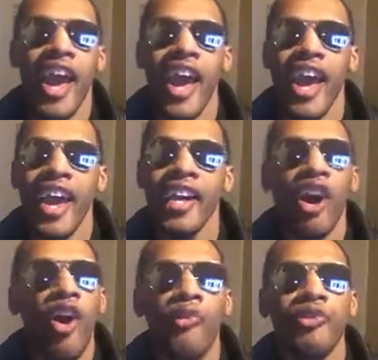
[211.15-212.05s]
And
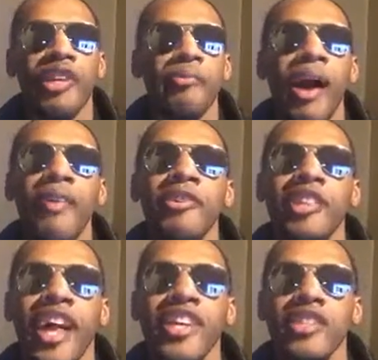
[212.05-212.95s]
hopefully Bobby
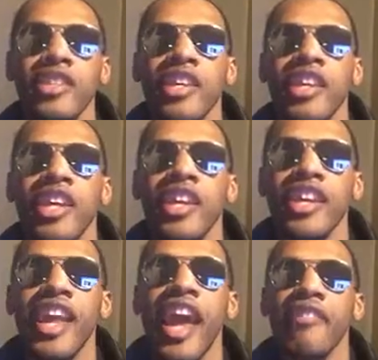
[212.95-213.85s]
Lashley
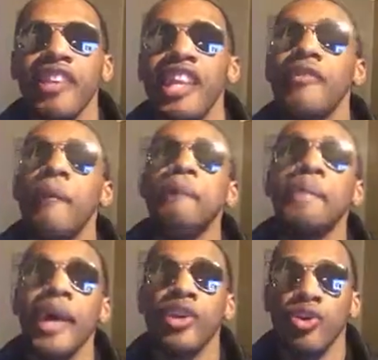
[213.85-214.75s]
can have an even
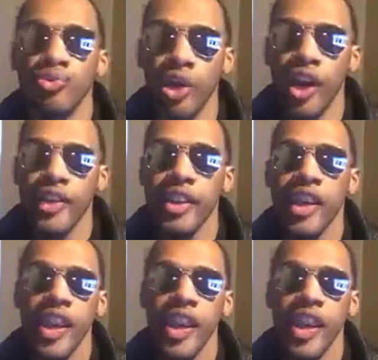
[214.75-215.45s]
better run